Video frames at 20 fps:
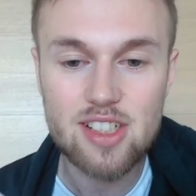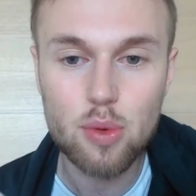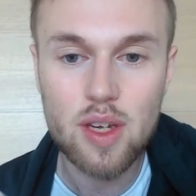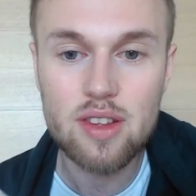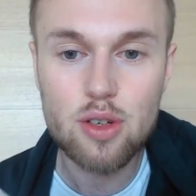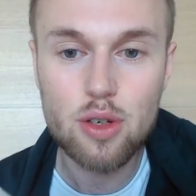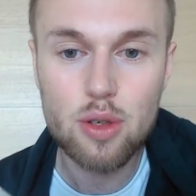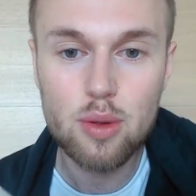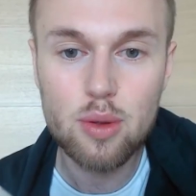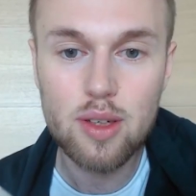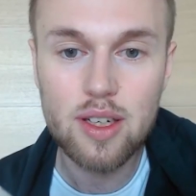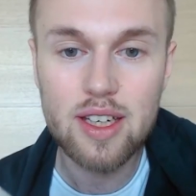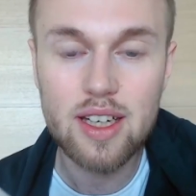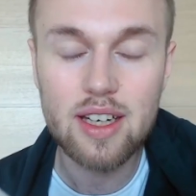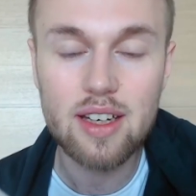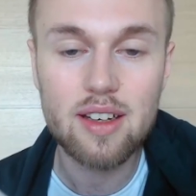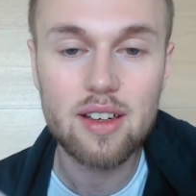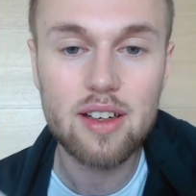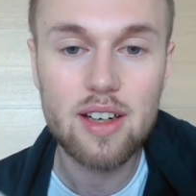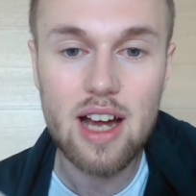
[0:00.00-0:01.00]
can
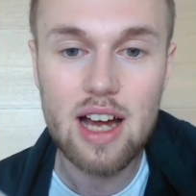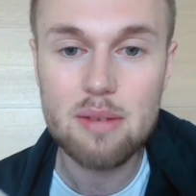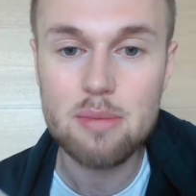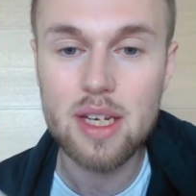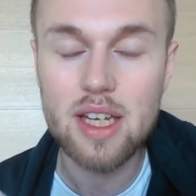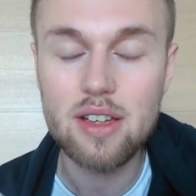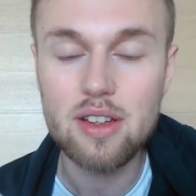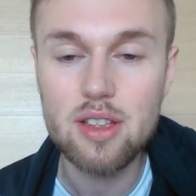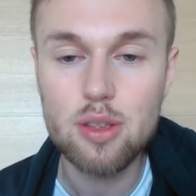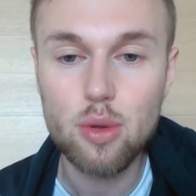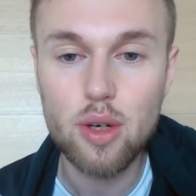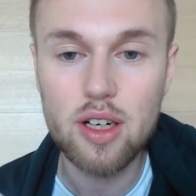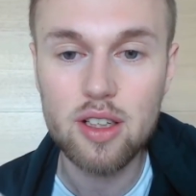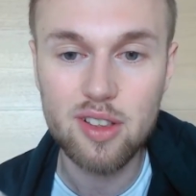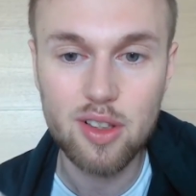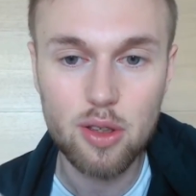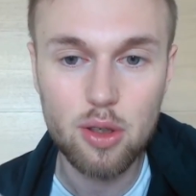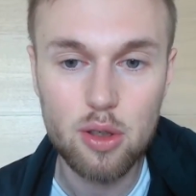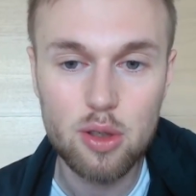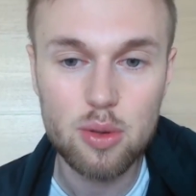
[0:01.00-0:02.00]
truly come into our
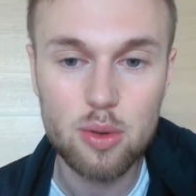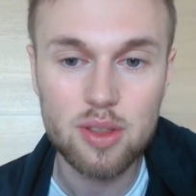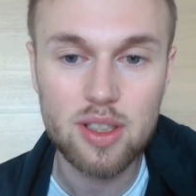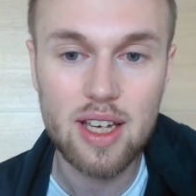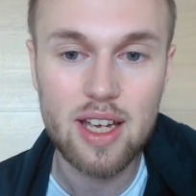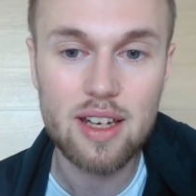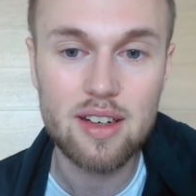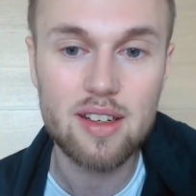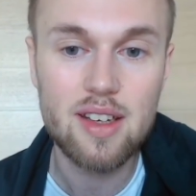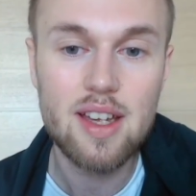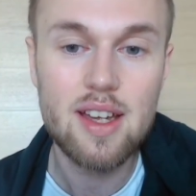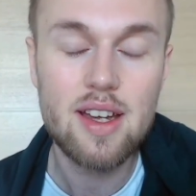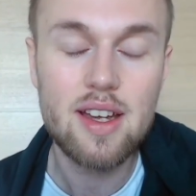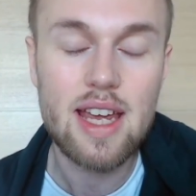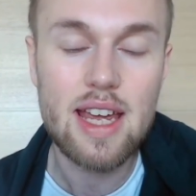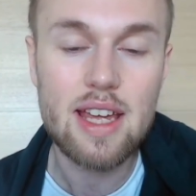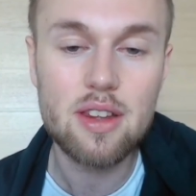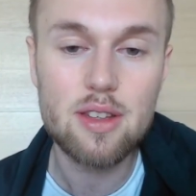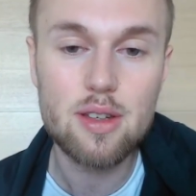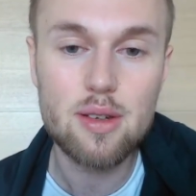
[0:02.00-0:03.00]
own and
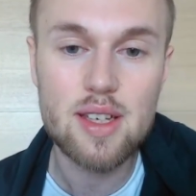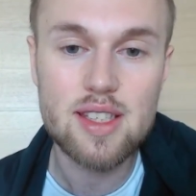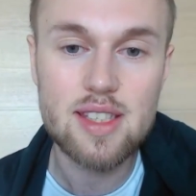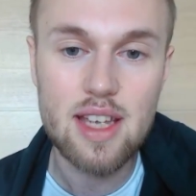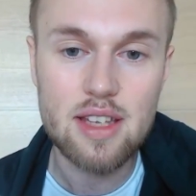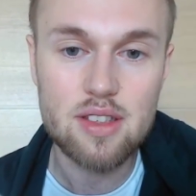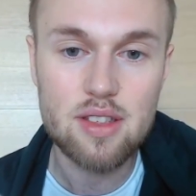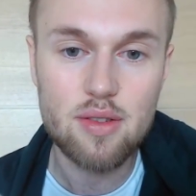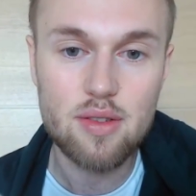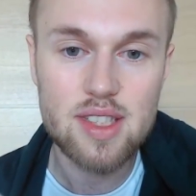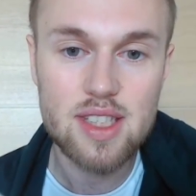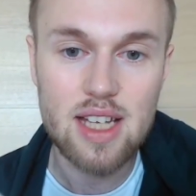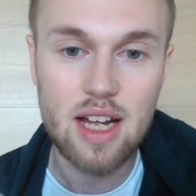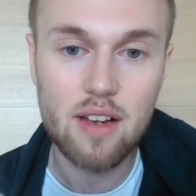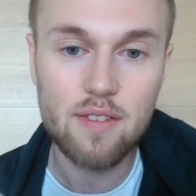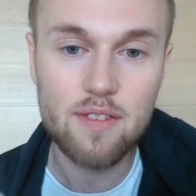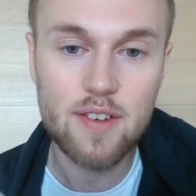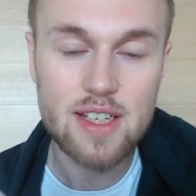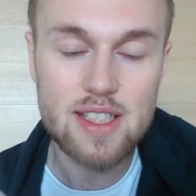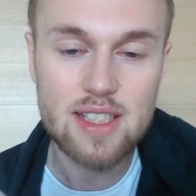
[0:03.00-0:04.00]
into a sense of
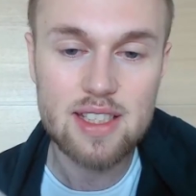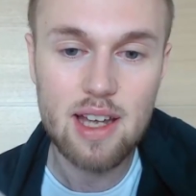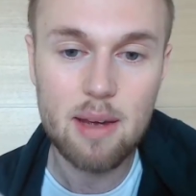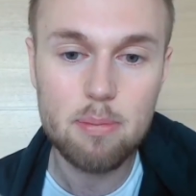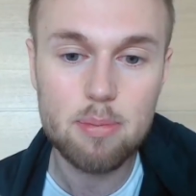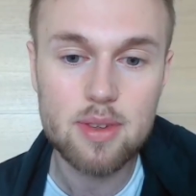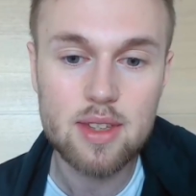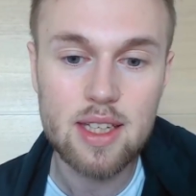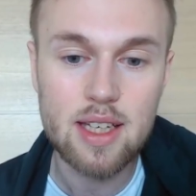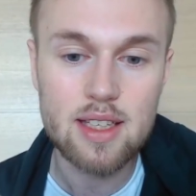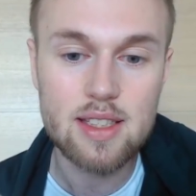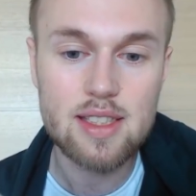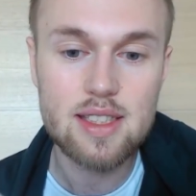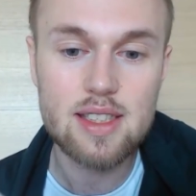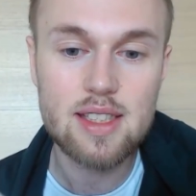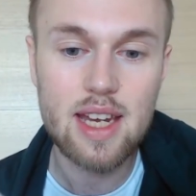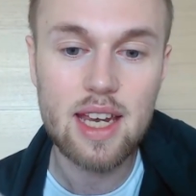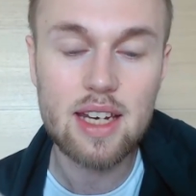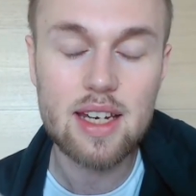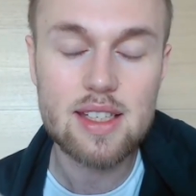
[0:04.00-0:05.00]
self-acceptance,
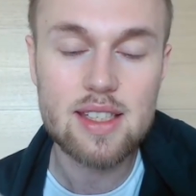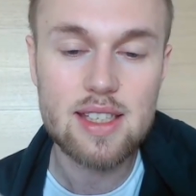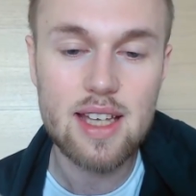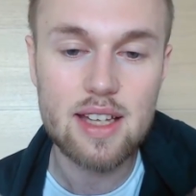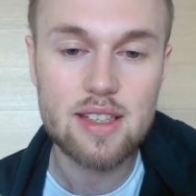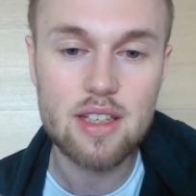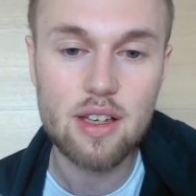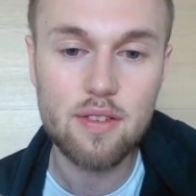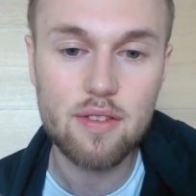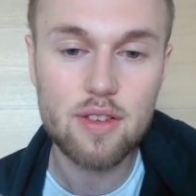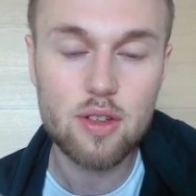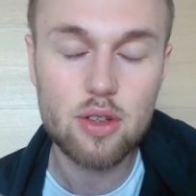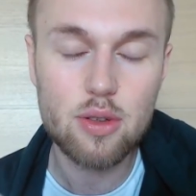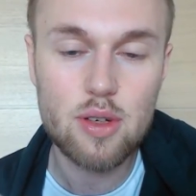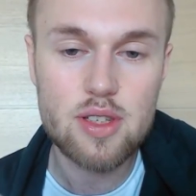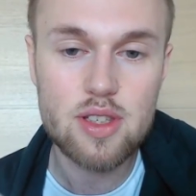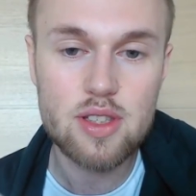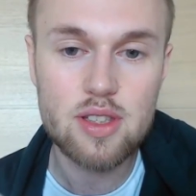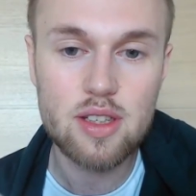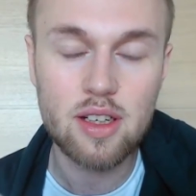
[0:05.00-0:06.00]
in a sense of
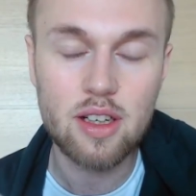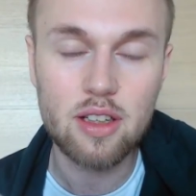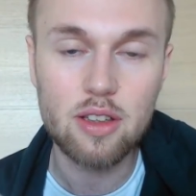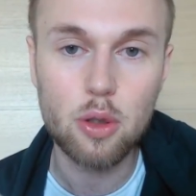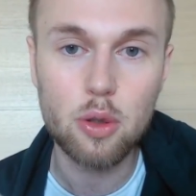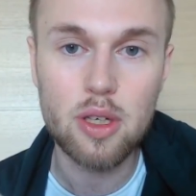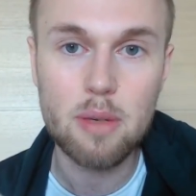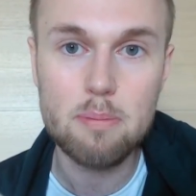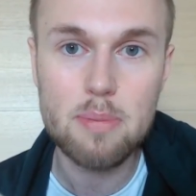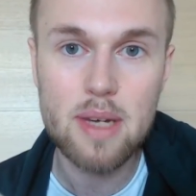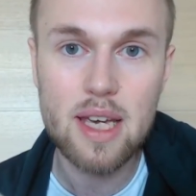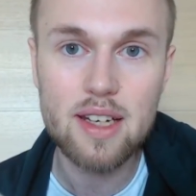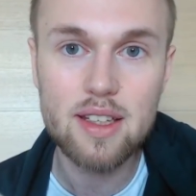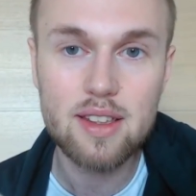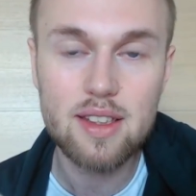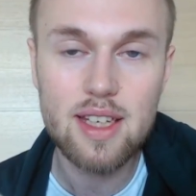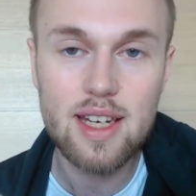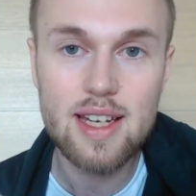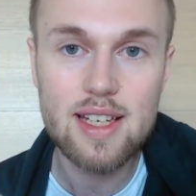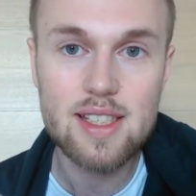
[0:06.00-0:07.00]
trust in our own
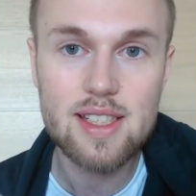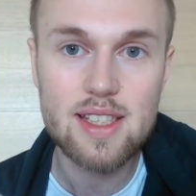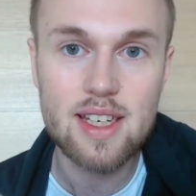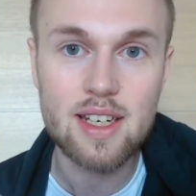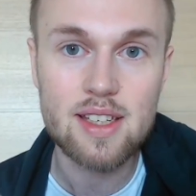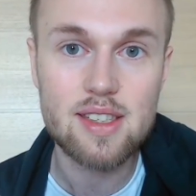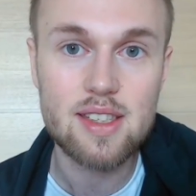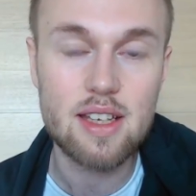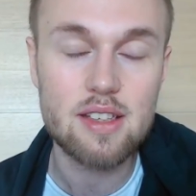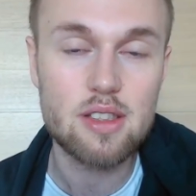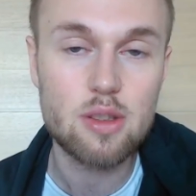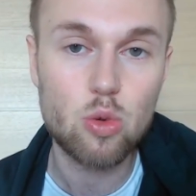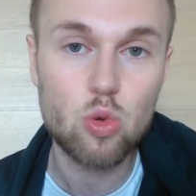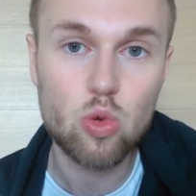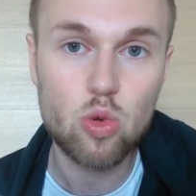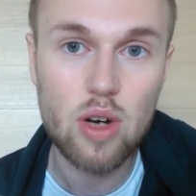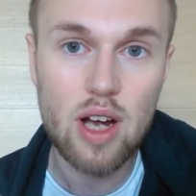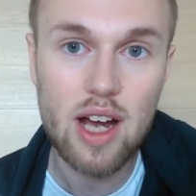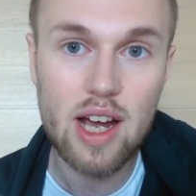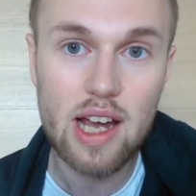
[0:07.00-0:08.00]
abilities, in a sense of
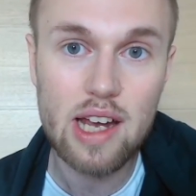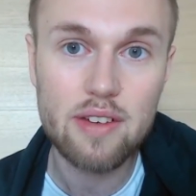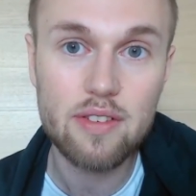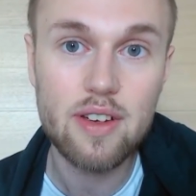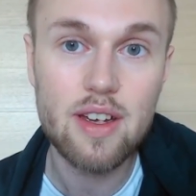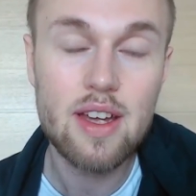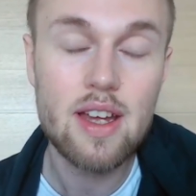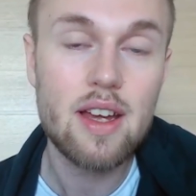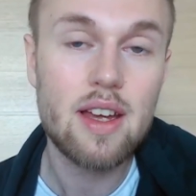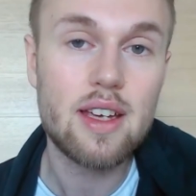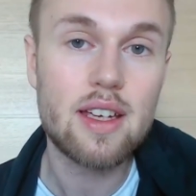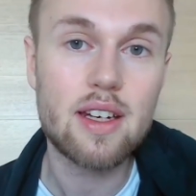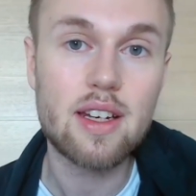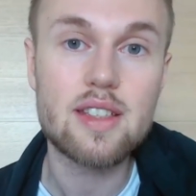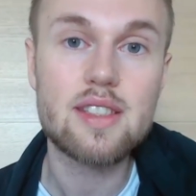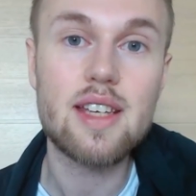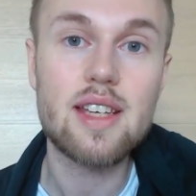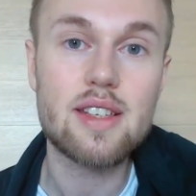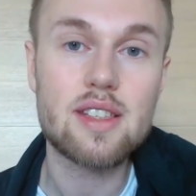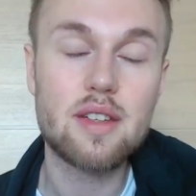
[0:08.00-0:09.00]
drive, in a
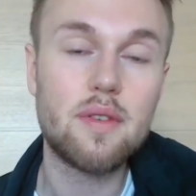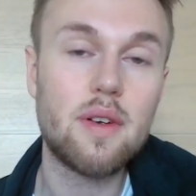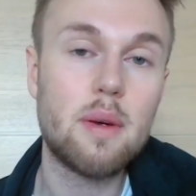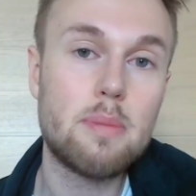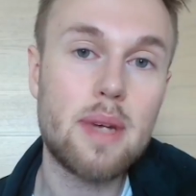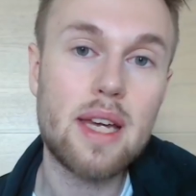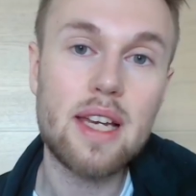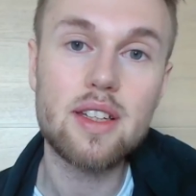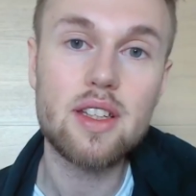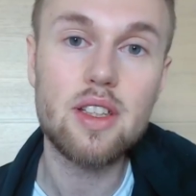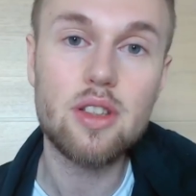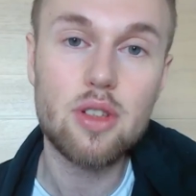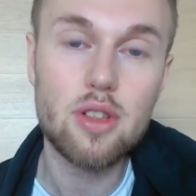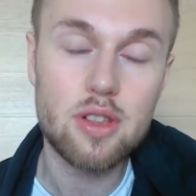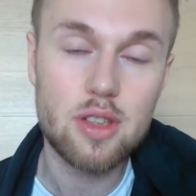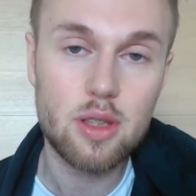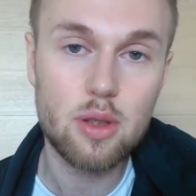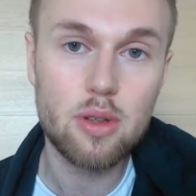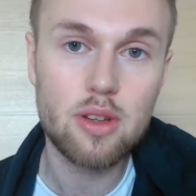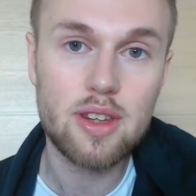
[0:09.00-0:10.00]
sense of ability to
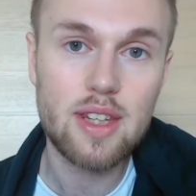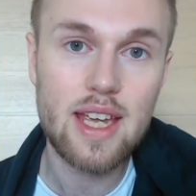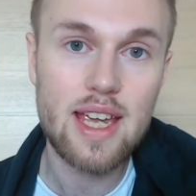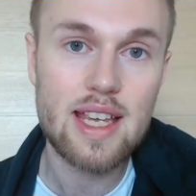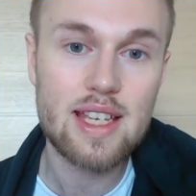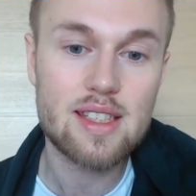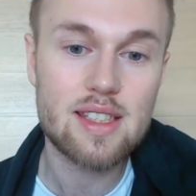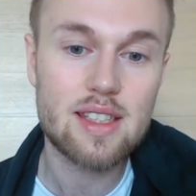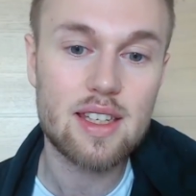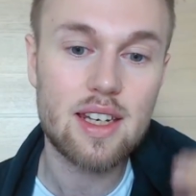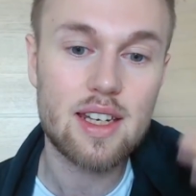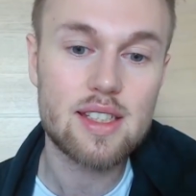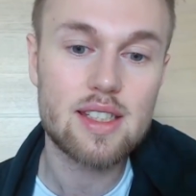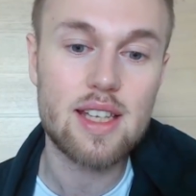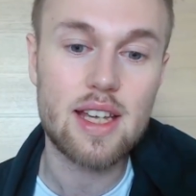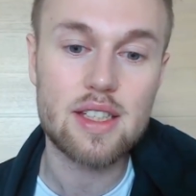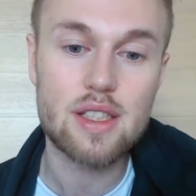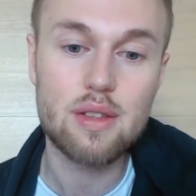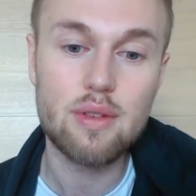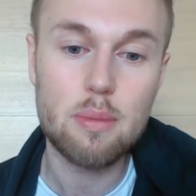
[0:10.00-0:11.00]
do things, in a
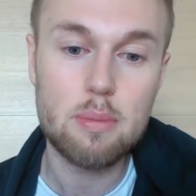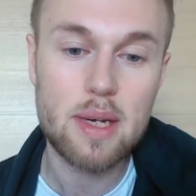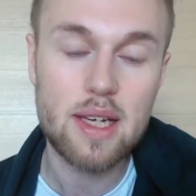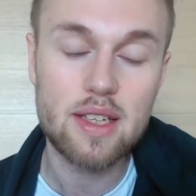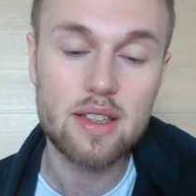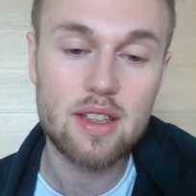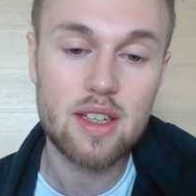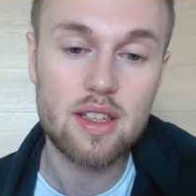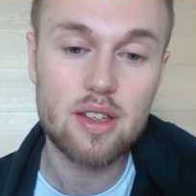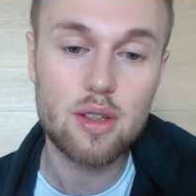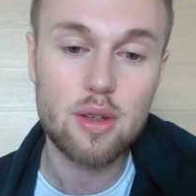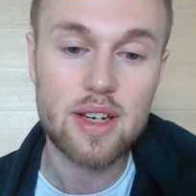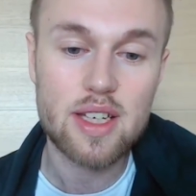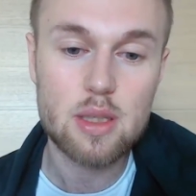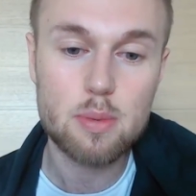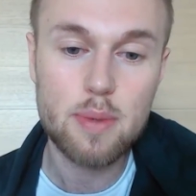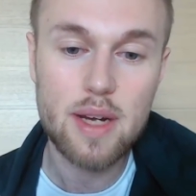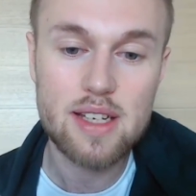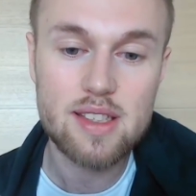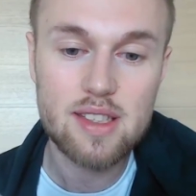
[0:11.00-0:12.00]
sense of ability to
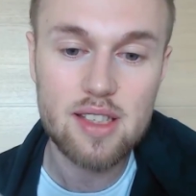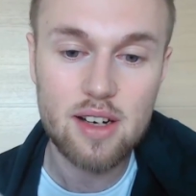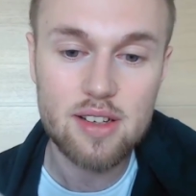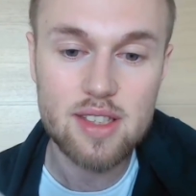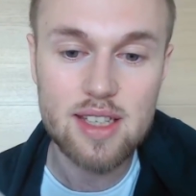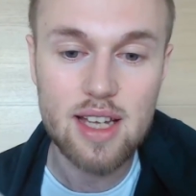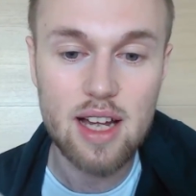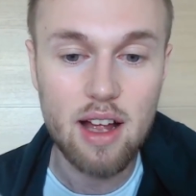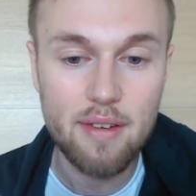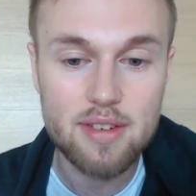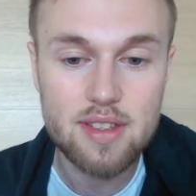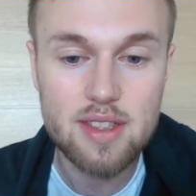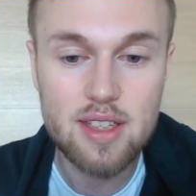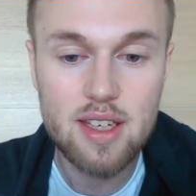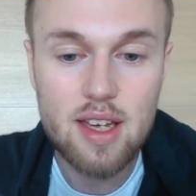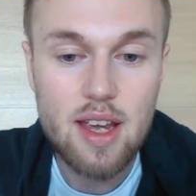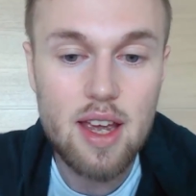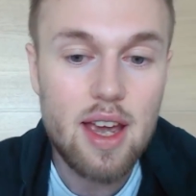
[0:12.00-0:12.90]
express ourselves,